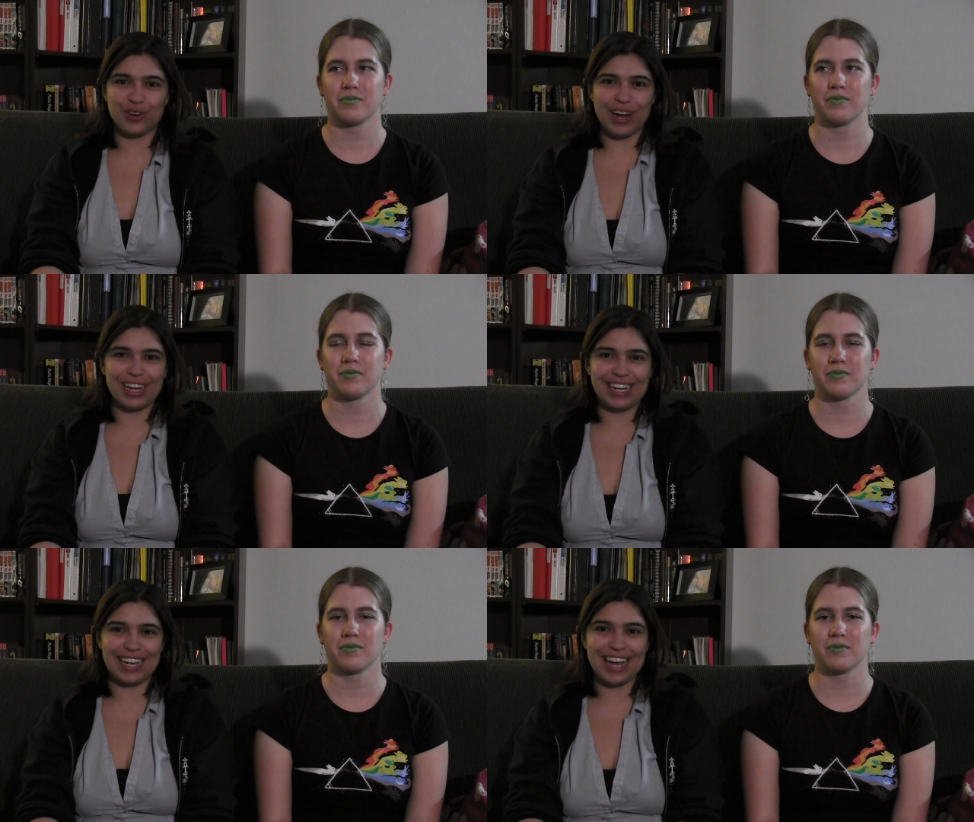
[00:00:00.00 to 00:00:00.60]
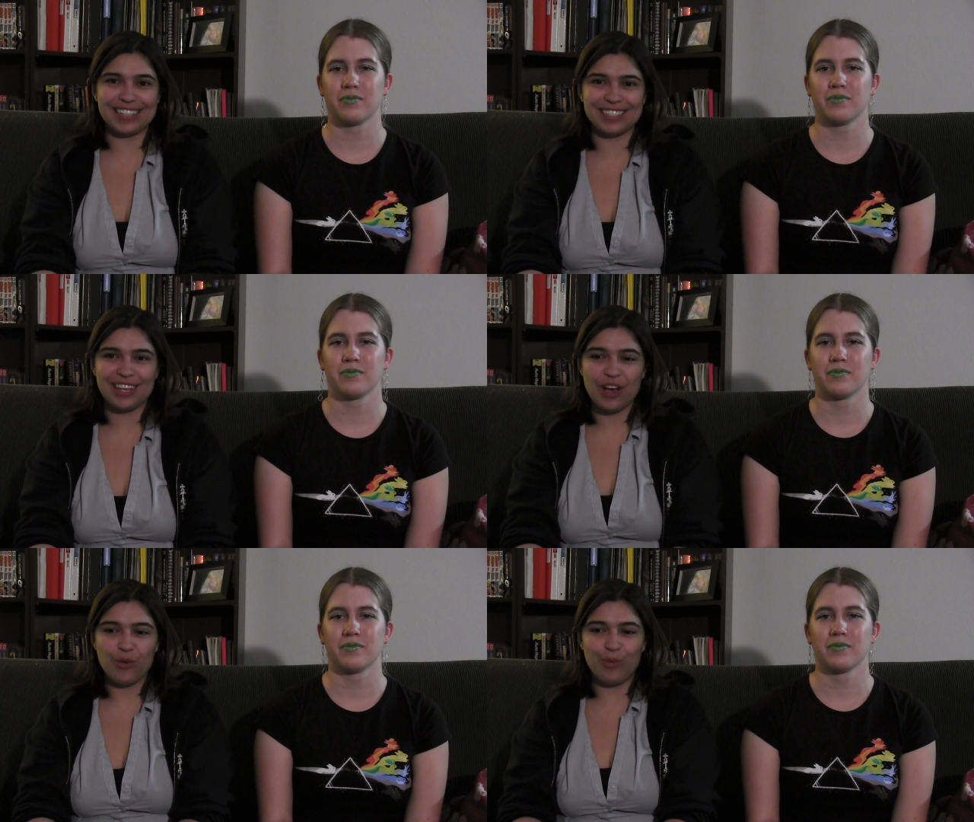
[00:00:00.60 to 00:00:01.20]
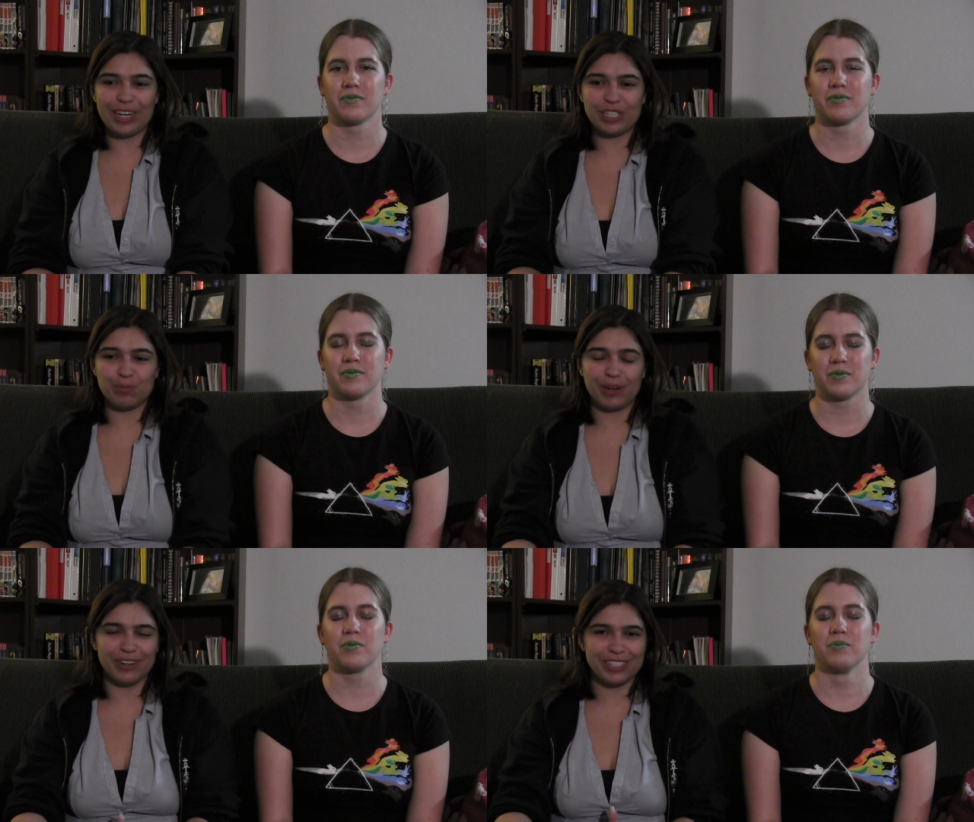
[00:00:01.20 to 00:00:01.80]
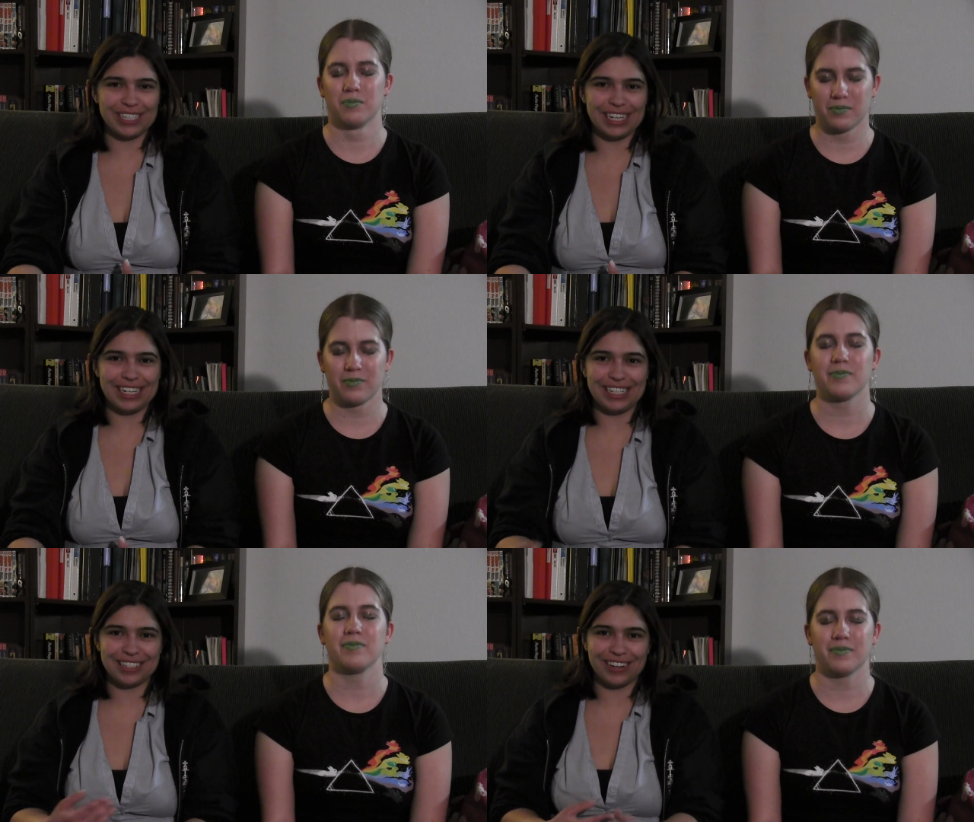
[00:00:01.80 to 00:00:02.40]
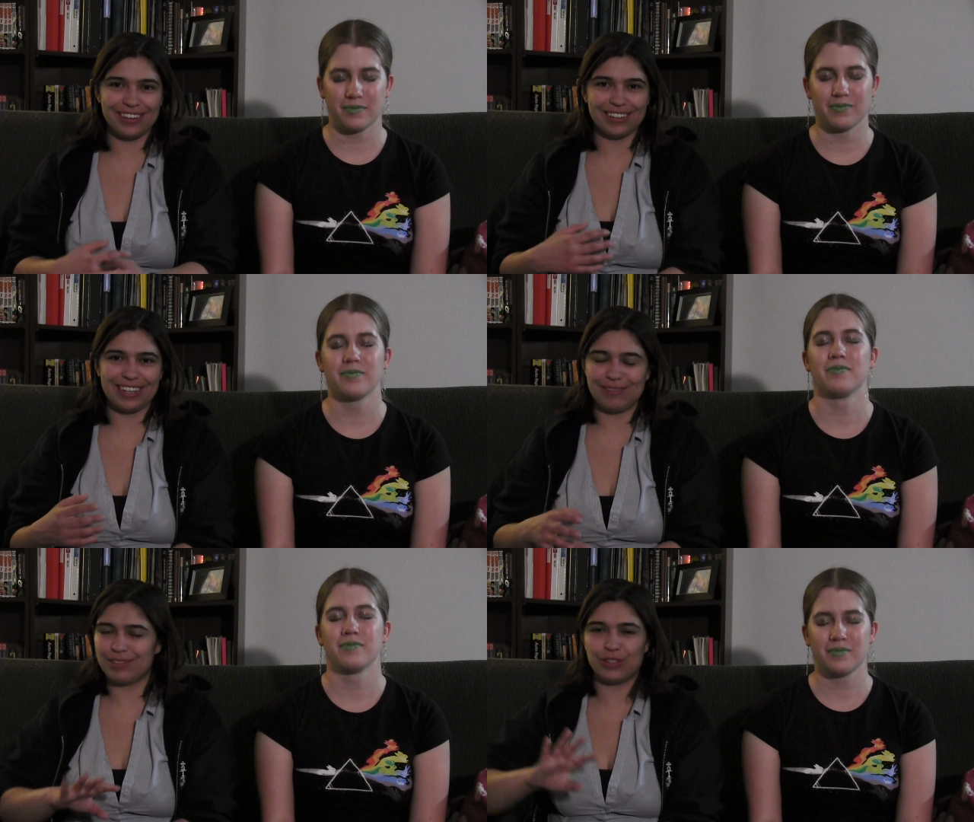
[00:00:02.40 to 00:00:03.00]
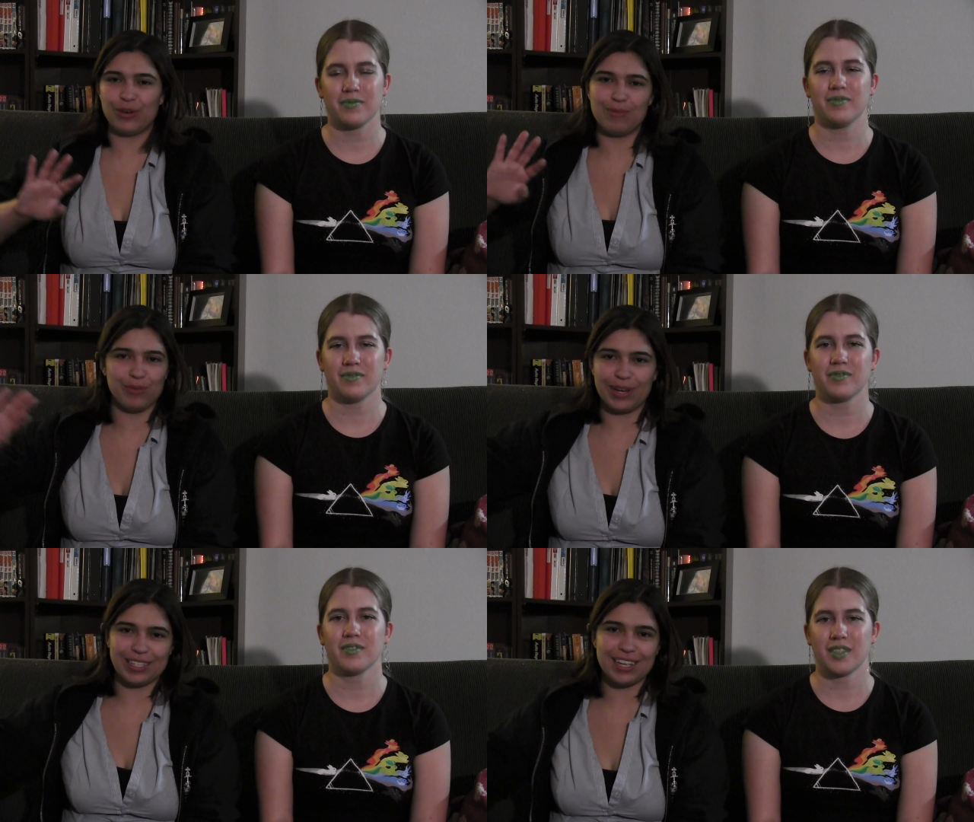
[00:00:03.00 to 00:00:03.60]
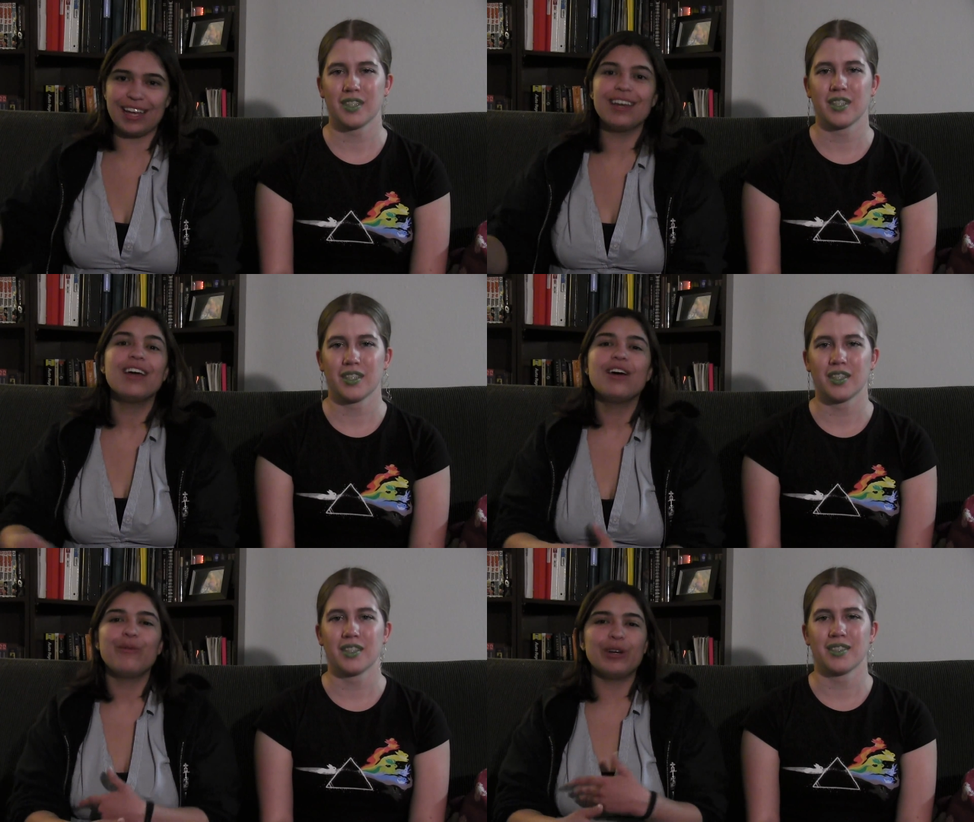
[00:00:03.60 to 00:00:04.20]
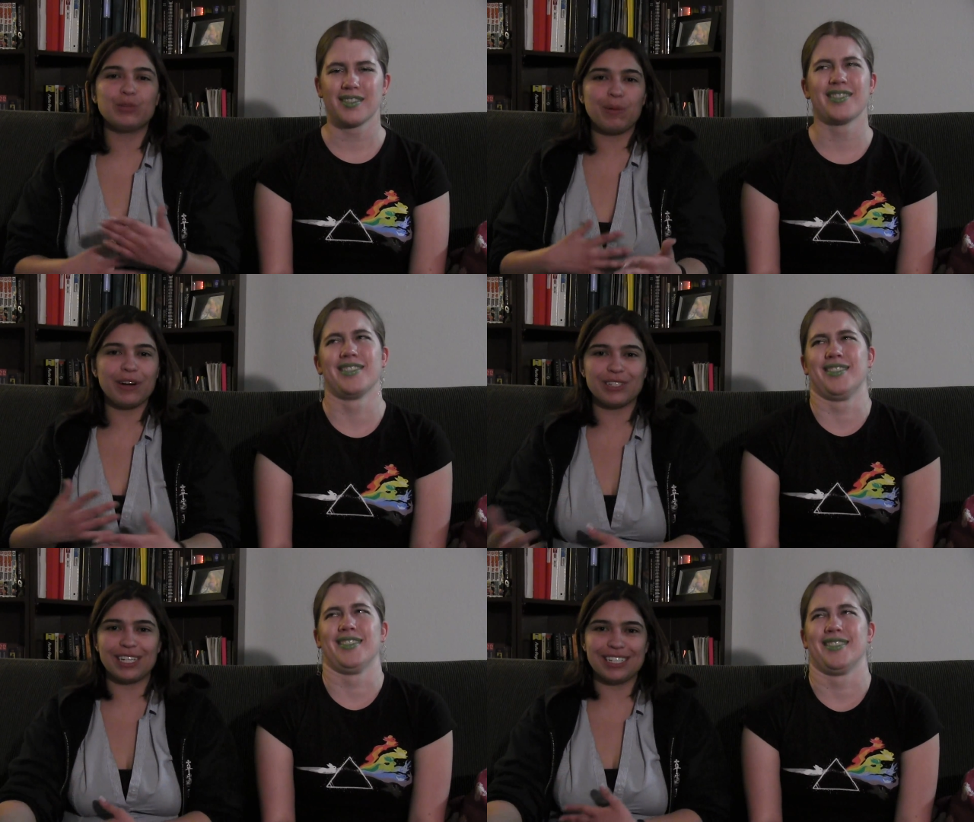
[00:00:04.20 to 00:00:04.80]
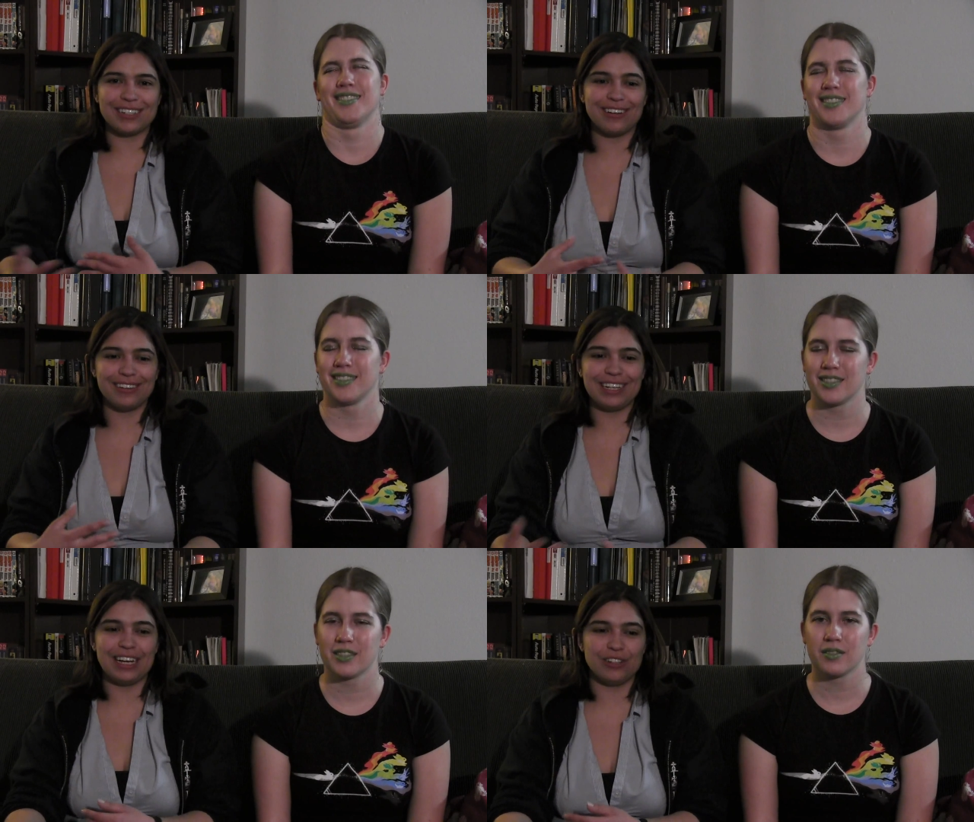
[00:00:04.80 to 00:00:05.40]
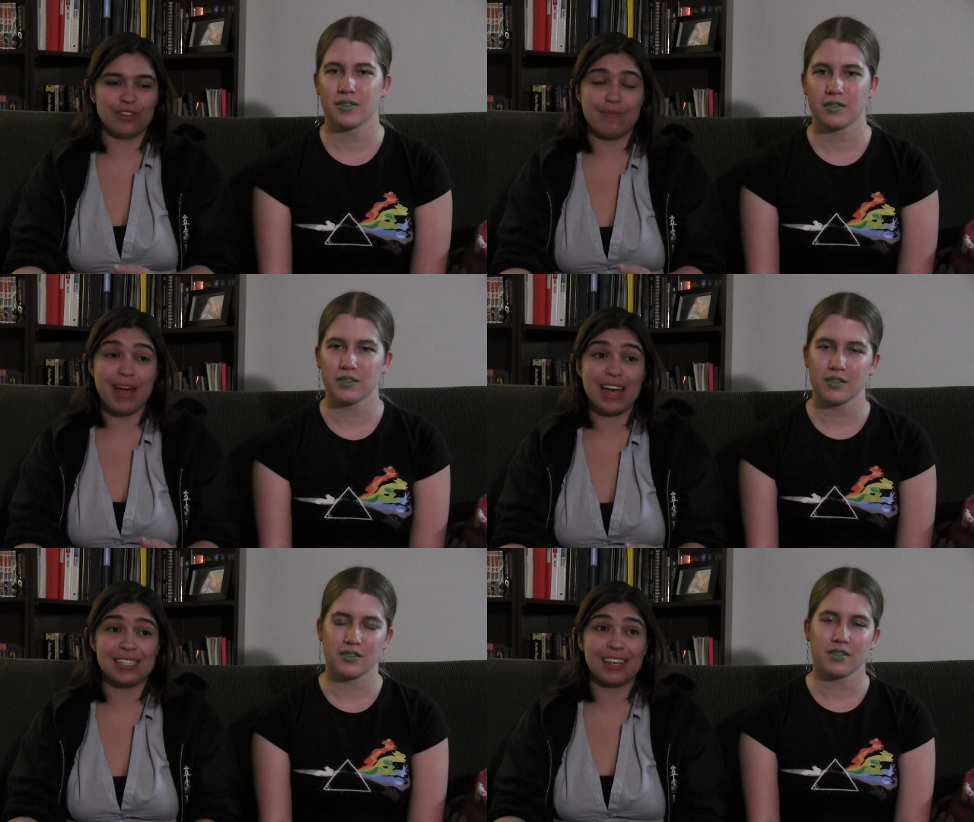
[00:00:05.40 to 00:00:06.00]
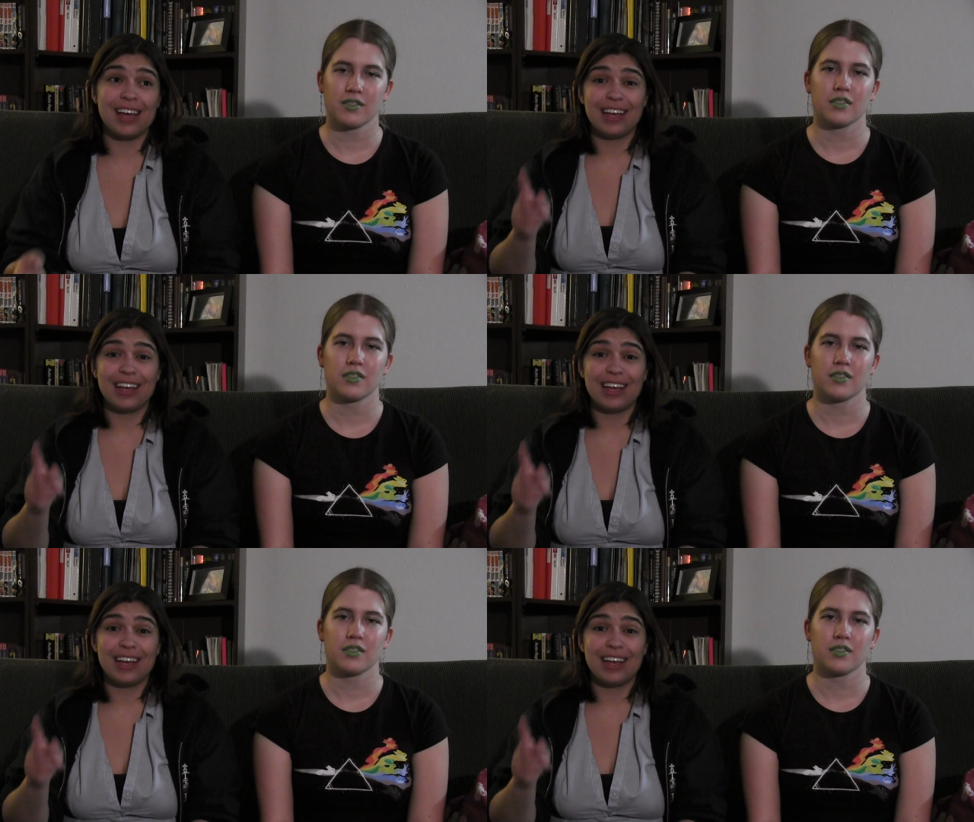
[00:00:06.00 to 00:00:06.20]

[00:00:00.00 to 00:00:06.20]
Speaker 1: trying to guess which person is currently Scream 3 aside, which person is currently under the mask